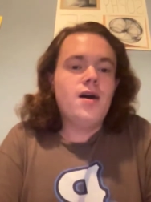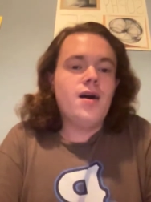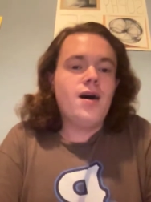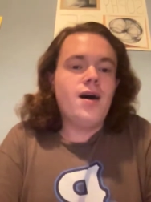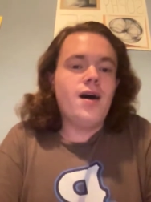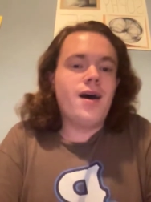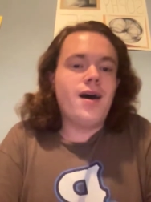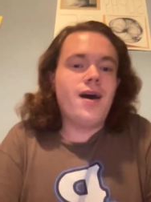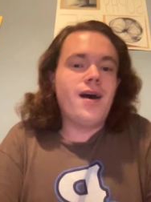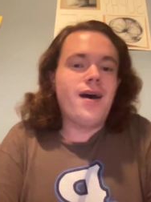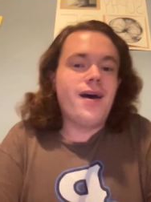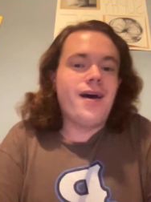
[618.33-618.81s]

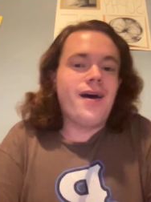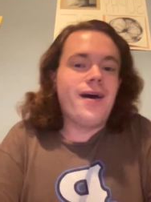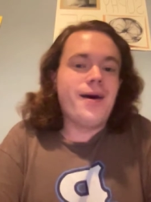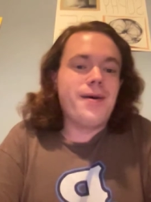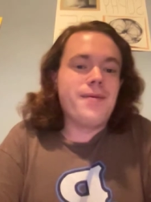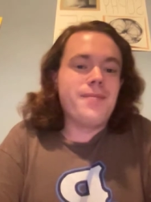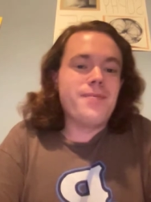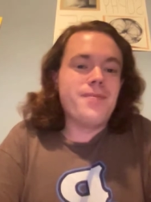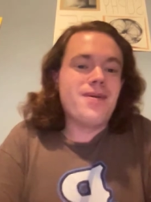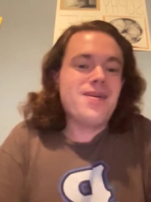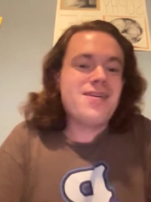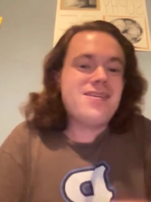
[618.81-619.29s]

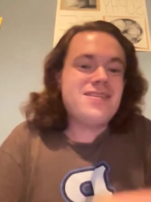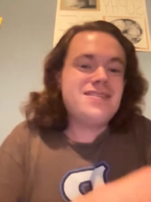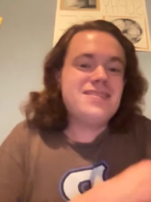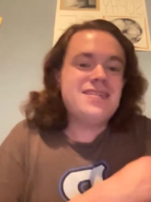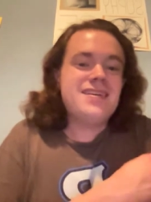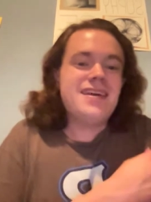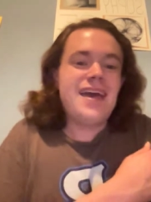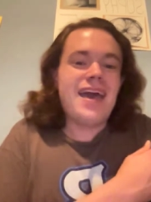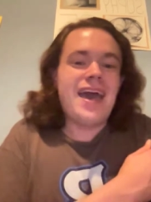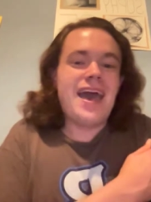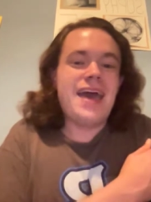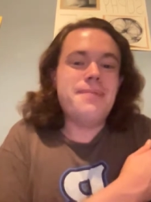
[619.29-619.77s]
And
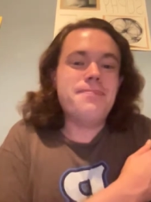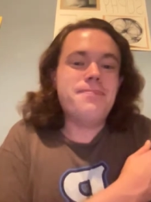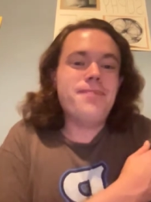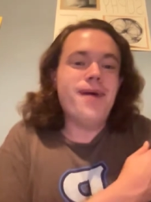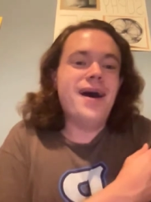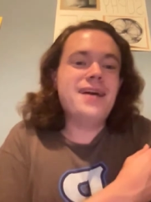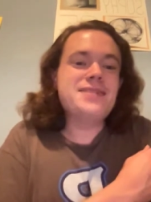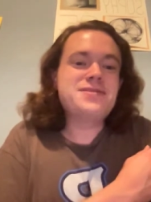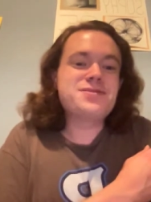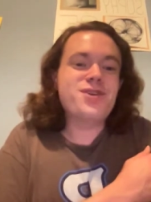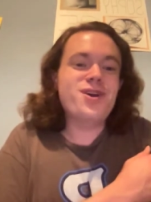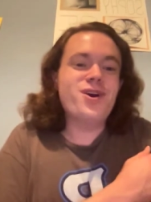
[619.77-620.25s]

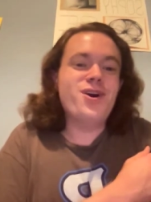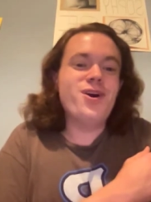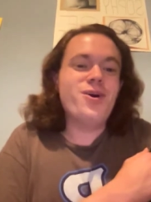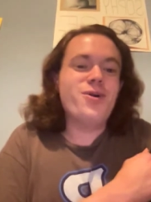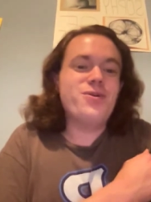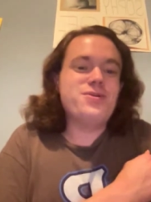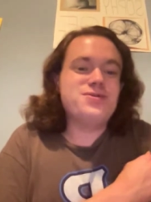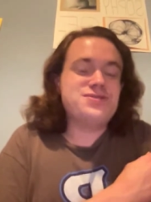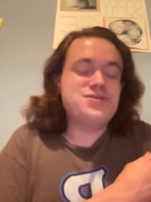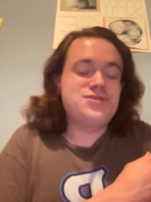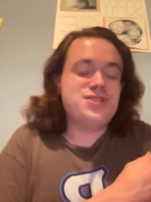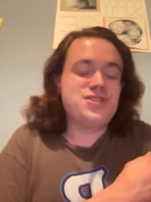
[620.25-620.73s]

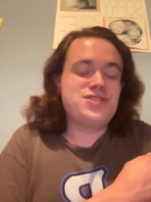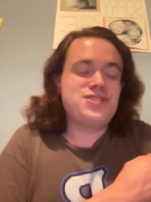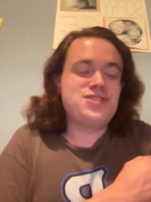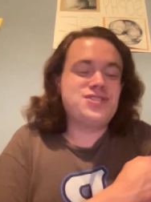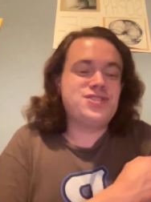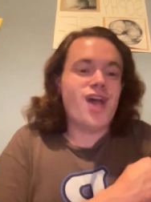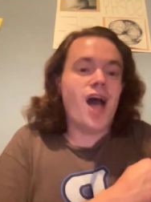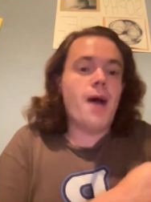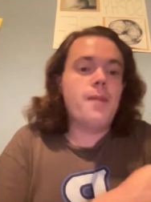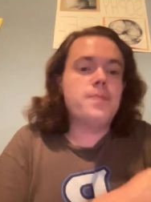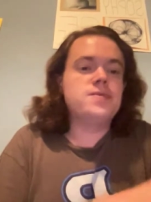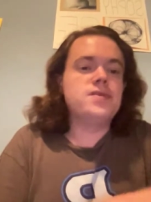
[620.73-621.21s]
Mosco just
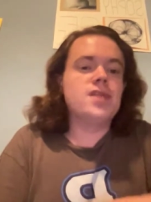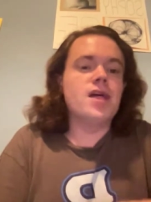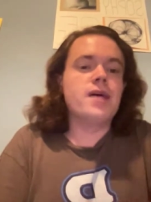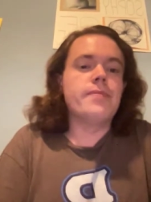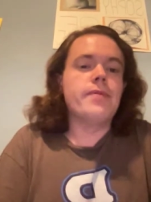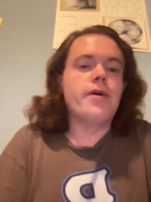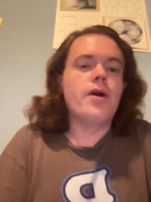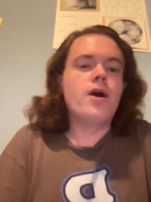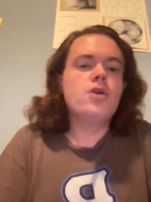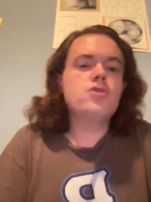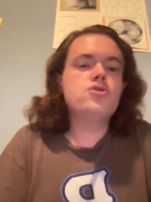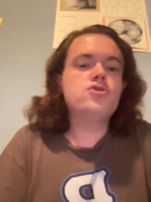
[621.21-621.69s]
stops
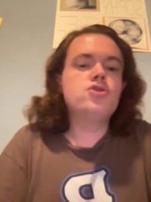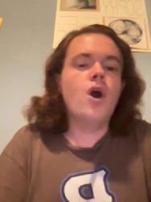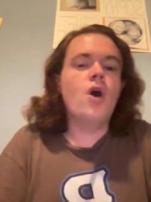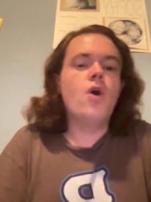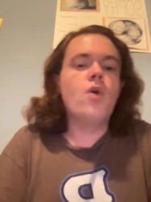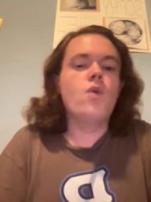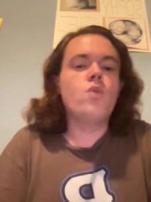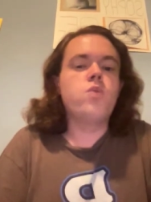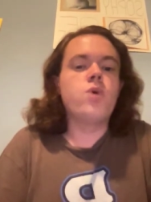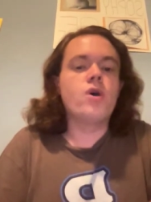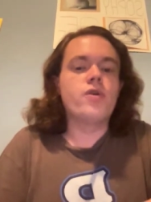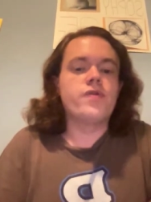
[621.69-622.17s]
them.
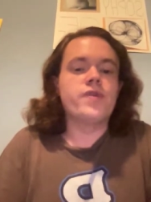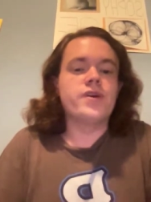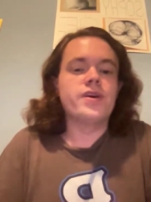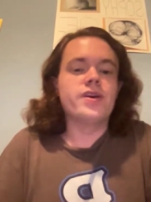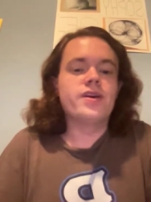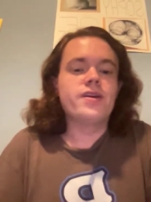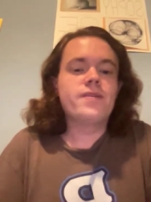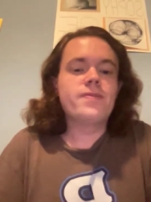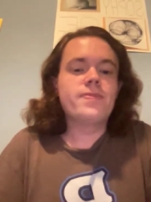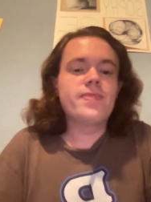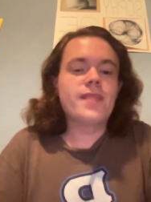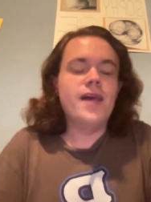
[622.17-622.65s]
Don't
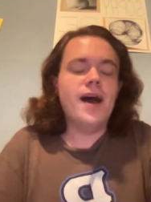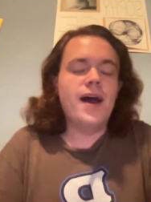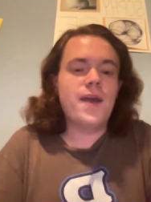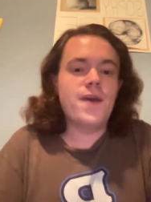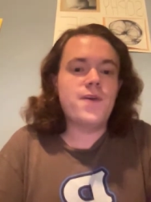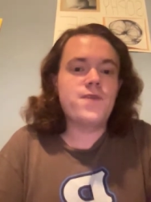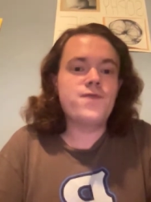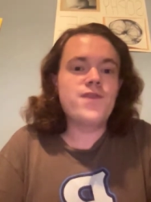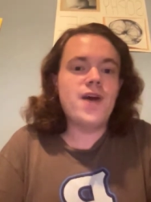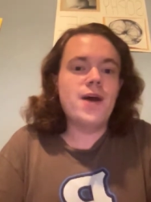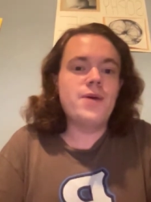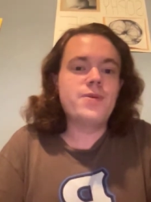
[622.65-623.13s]
worry. I
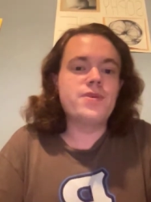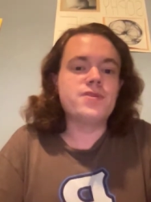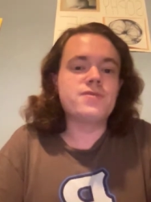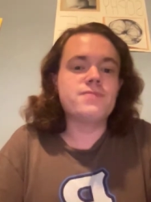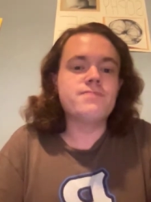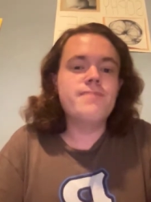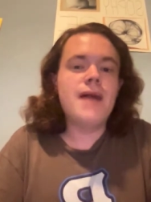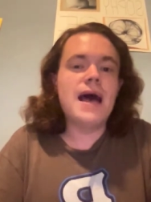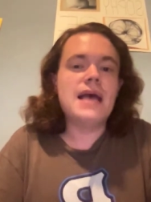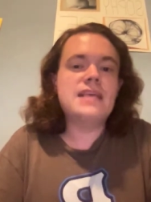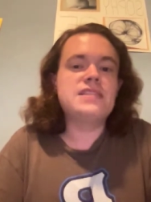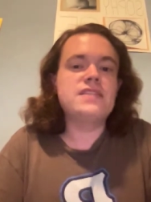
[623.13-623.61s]
have found his
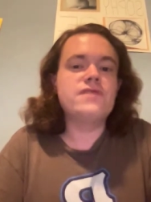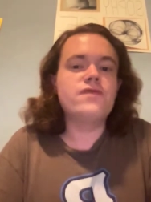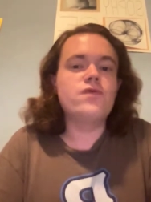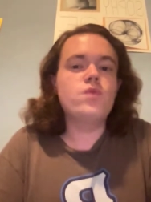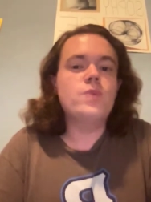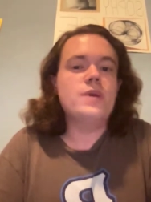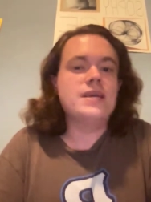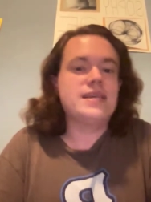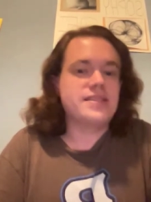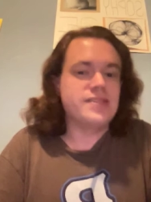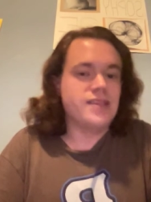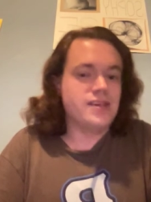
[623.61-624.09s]
massive
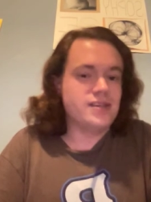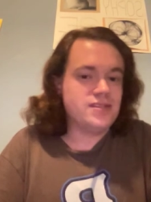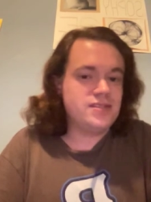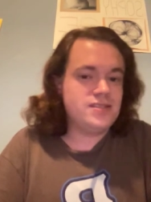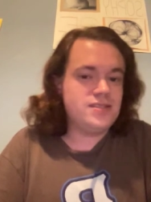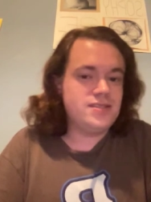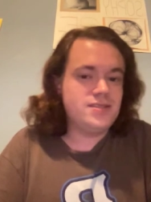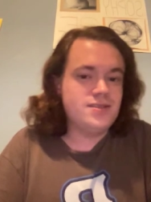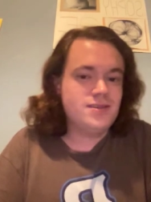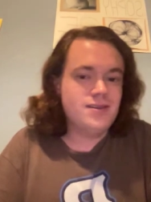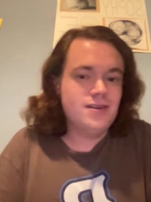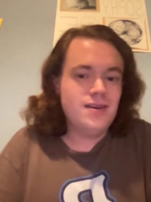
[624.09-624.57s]

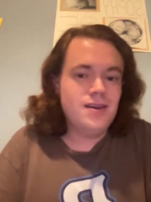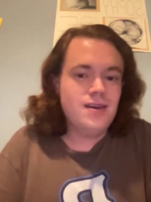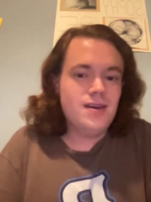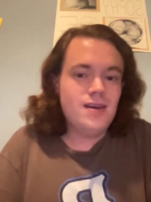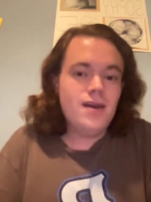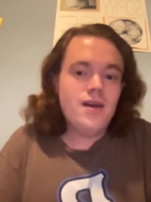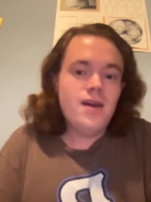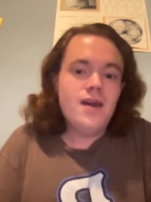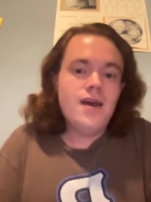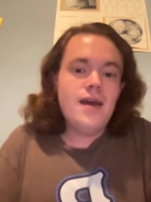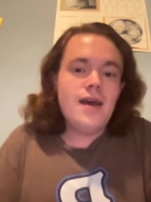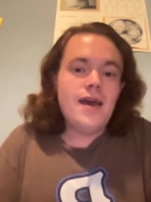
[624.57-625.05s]
weakness.
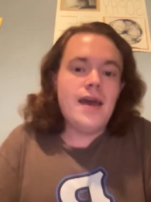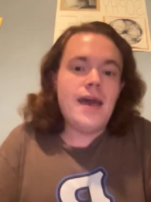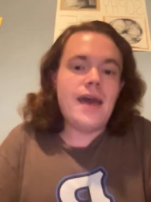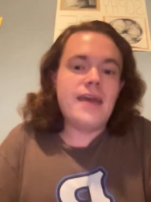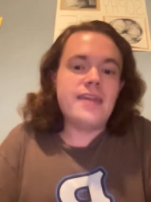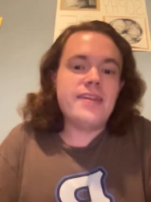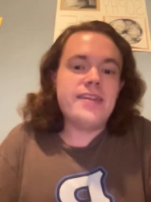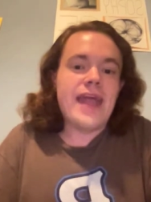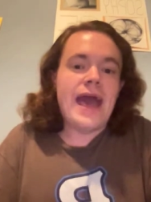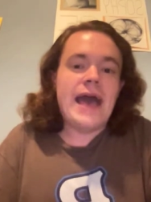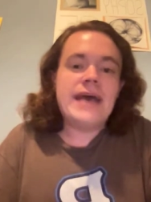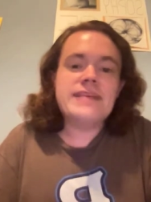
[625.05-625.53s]

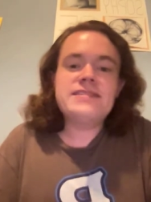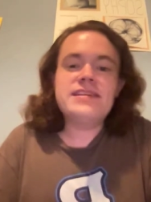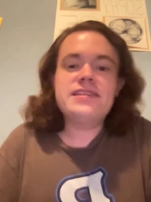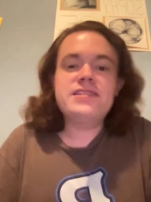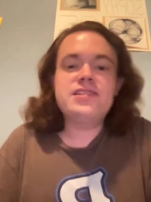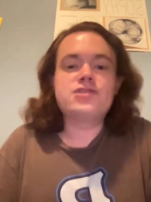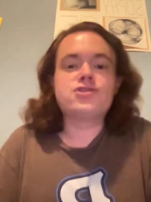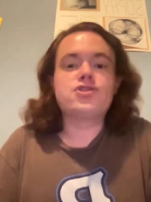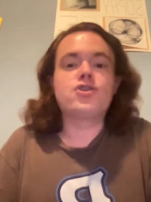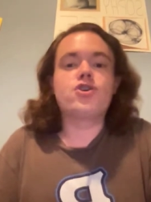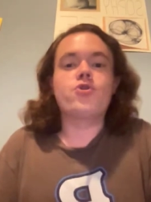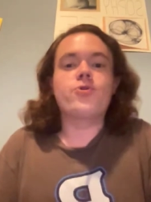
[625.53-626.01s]
And Nasseh
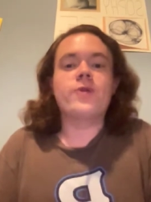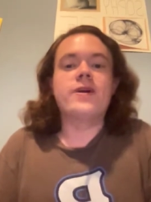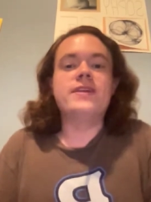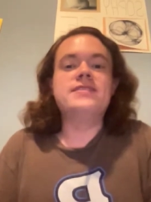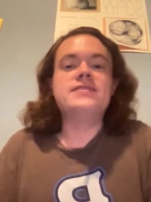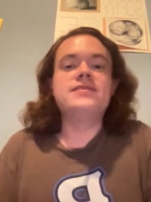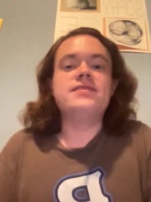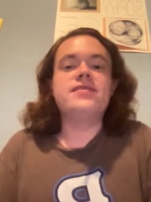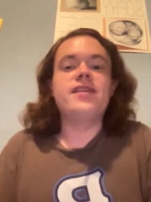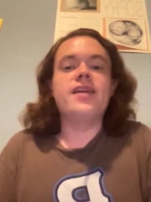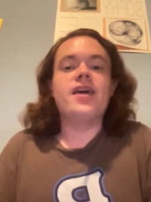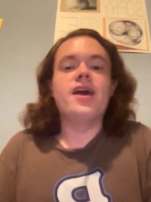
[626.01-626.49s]
just
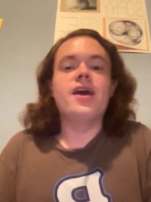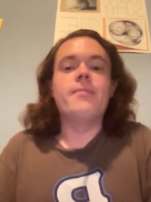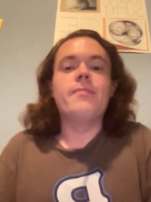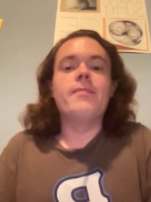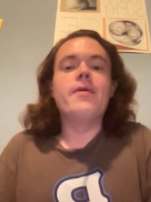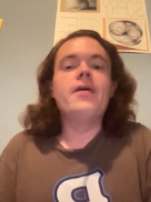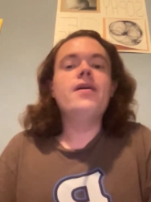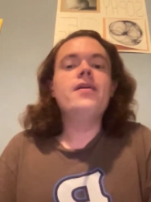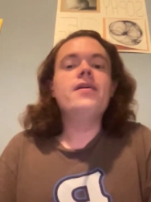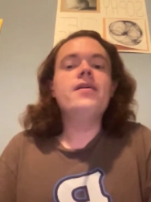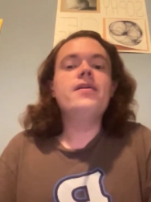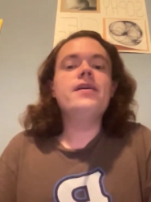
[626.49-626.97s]
grins at
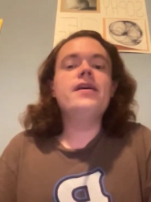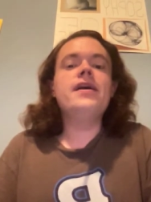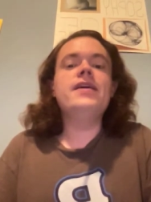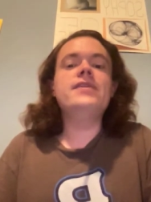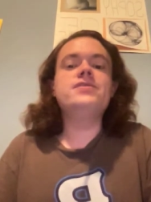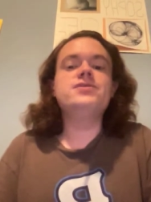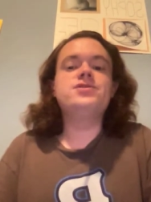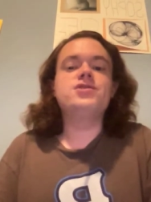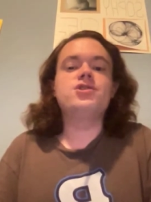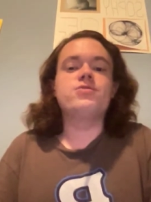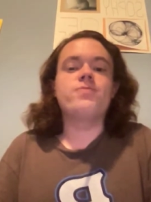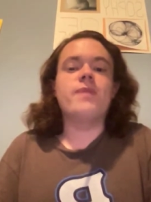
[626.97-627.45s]
him.
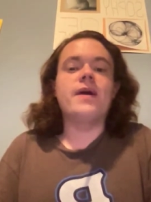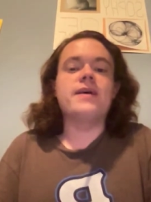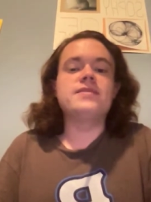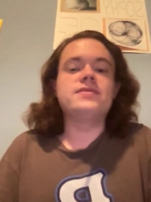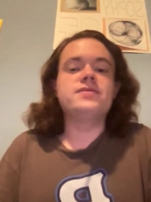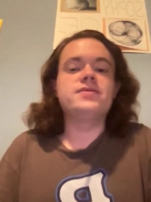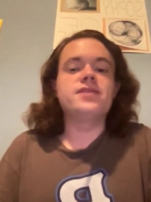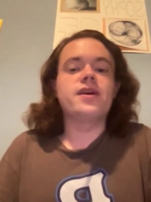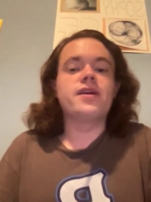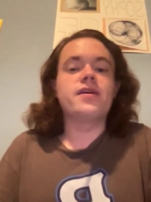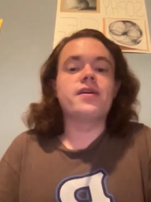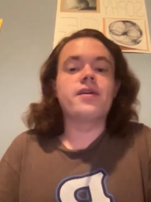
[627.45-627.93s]

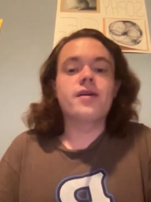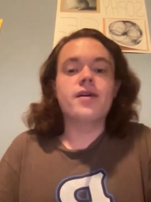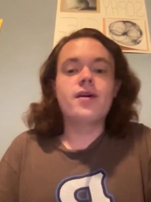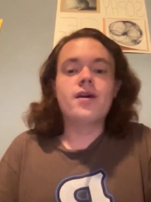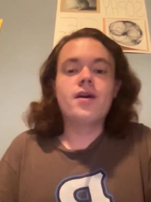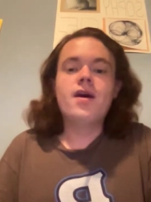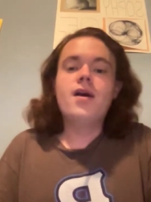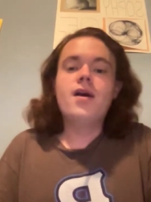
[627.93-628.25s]
Interesting.